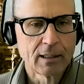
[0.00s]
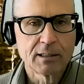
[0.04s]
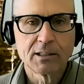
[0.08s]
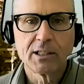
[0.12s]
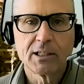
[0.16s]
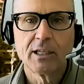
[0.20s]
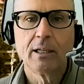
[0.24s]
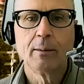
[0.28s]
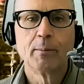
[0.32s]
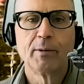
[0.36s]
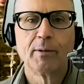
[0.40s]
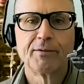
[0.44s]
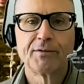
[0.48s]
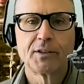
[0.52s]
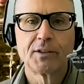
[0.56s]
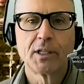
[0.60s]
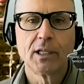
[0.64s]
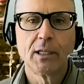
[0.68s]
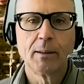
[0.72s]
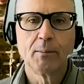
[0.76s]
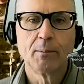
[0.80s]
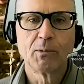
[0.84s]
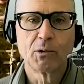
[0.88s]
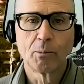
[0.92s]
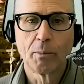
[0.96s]
Team of
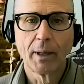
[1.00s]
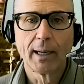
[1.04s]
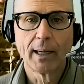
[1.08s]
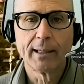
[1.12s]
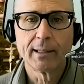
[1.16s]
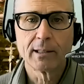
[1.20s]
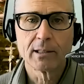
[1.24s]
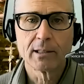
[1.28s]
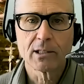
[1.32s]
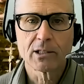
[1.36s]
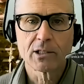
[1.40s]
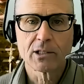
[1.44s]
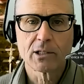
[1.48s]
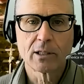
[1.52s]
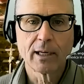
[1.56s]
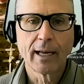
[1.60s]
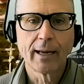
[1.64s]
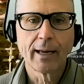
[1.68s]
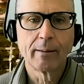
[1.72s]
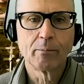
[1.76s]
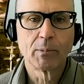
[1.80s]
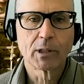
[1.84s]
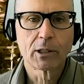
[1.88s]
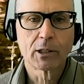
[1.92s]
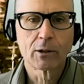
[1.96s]
Teams by
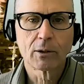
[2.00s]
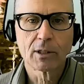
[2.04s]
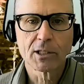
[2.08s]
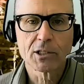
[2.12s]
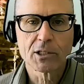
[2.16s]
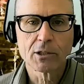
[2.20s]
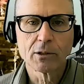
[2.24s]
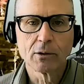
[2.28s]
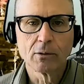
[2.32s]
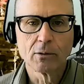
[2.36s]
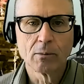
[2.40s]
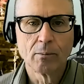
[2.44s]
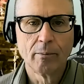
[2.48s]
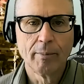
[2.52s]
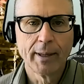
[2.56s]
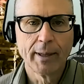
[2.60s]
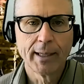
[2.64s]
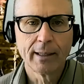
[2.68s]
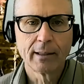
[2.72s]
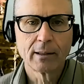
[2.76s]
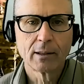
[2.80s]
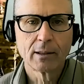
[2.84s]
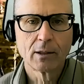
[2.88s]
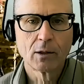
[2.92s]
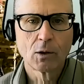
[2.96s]
Stan McChrystal
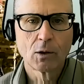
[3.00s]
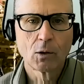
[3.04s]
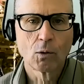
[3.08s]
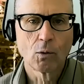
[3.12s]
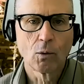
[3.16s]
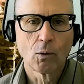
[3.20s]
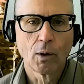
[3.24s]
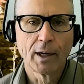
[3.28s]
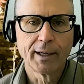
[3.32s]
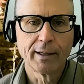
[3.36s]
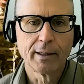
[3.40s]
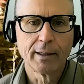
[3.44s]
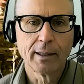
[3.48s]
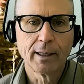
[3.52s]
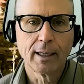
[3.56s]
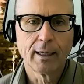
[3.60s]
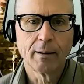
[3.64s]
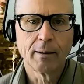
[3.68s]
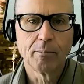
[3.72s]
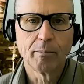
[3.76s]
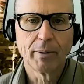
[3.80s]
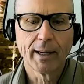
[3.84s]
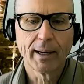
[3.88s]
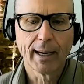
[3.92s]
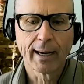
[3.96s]
made quite an
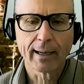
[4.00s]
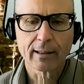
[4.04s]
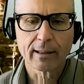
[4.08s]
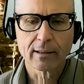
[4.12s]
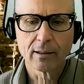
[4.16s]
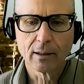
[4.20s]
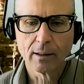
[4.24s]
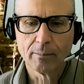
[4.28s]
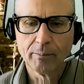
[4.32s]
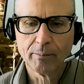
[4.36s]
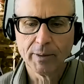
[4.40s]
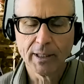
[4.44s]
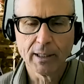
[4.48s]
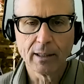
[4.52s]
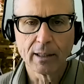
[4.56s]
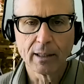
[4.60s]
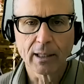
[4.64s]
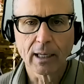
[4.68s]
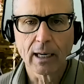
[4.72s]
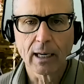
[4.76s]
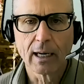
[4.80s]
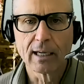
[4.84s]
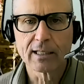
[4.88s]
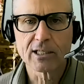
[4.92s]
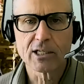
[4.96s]
impact on me. The
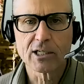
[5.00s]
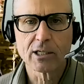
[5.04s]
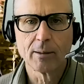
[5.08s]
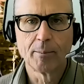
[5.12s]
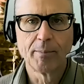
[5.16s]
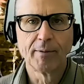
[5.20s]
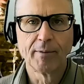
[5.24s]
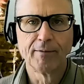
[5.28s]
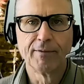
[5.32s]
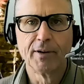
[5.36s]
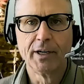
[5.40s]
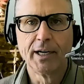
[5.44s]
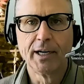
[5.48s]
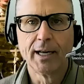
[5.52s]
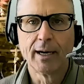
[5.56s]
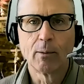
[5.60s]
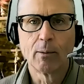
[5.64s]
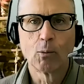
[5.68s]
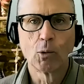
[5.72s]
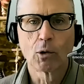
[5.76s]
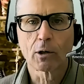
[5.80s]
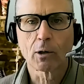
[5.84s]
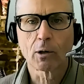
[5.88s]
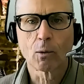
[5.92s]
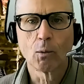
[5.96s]
concept of the
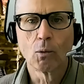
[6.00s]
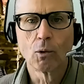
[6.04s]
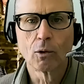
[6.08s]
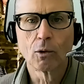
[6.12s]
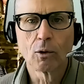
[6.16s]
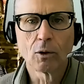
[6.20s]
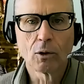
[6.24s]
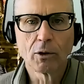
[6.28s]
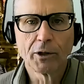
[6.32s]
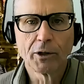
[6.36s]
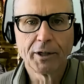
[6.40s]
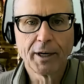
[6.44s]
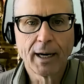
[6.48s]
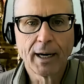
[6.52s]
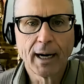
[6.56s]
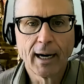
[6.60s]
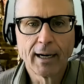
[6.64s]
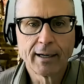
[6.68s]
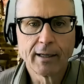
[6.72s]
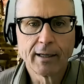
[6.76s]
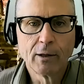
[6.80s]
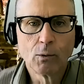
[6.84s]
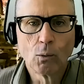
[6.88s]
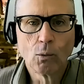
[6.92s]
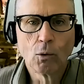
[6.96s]
network world and how do
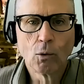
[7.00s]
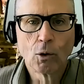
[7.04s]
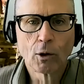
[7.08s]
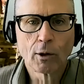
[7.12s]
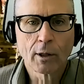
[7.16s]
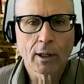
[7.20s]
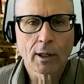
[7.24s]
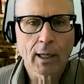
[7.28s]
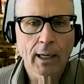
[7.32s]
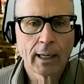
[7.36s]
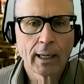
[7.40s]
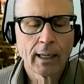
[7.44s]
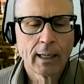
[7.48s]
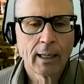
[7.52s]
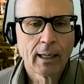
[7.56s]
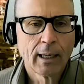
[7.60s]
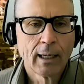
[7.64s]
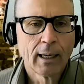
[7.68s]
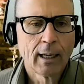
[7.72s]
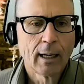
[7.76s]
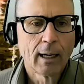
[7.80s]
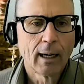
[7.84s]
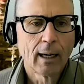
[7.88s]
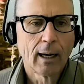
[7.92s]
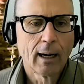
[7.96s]
you work
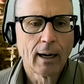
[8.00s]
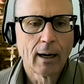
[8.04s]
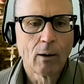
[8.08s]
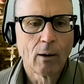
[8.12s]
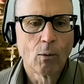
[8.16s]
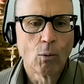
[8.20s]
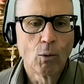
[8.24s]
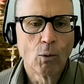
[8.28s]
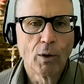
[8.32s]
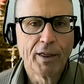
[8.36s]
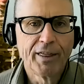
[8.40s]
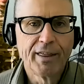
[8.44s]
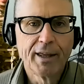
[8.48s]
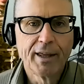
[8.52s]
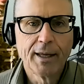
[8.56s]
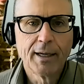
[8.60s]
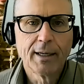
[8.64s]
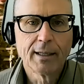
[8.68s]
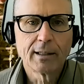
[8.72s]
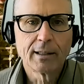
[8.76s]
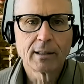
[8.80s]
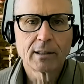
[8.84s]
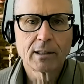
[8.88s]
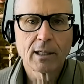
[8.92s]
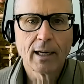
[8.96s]
uh, within
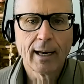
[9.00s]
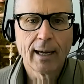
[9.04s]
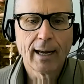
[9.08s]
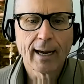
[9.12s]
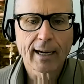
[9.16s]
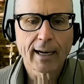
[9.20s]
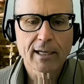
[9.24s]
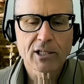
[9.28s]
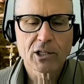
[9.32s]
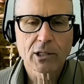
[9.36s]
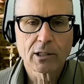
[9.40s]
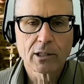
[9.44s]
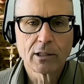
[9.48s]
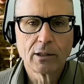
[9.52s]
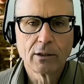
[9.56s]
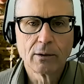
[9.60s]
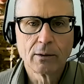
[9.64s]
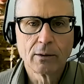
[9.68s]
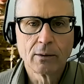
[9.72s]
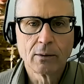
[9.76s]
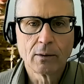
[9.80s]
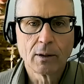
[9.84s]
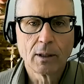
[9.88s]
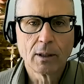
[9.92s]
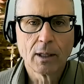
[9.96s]
it to
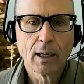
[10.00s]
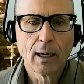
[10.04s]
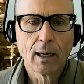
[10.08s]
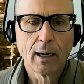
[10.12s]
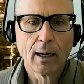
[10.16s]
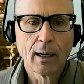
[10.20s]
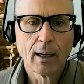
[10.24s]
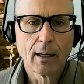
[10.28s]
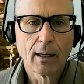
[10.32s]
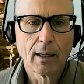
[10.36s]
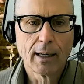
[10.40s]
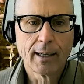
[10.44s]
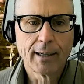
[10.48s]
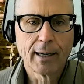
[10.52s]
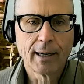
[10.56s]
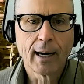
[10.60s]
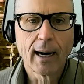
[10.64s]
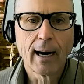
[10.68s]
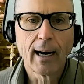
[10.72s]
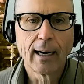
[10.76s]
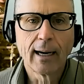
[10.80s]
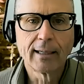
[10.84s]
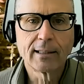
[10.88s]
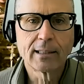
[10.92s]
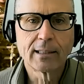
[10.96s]
execute uh, at a
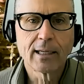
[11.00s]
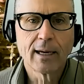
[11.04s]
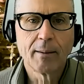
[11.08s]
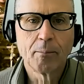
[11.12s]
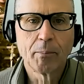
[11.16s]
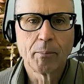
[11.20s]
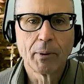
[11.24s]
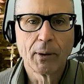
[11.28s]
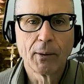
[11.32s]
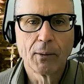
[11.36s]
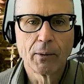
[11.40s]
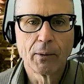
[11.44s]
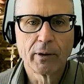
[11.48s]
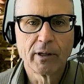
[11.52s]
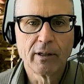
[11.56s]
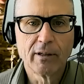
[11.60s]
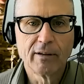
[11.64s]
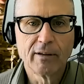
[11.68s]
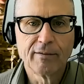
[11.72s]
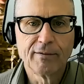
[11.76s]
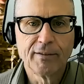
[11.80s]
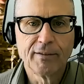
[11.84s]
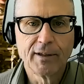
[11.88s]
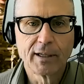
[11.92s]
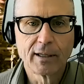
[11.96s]
high tempo and in a
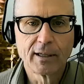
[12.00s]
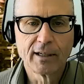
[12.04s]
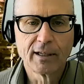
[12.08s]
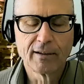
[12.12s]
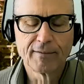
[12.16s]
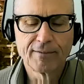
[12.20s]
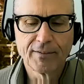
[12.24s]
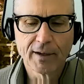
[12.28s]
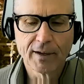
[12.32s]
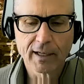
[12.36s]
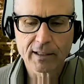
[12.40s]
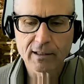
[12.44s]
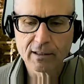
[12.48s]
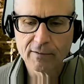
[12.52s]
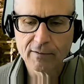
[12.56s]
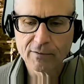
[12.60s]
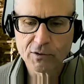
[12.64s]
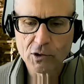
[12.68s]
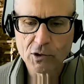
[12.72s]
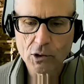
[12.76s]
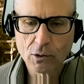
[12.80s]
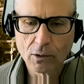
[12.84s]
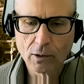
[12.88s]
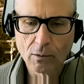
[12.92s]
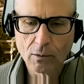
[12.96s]
very effective
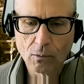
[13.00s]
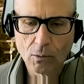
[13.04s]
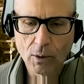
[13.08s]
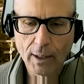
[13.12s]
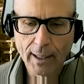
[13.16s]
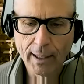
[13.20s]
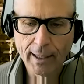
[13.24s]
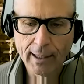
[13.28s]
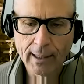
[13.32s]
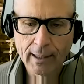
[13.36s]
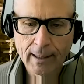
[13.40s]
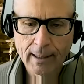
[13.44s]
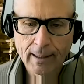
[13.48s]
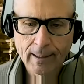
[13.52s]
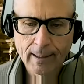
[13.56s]
sort of way.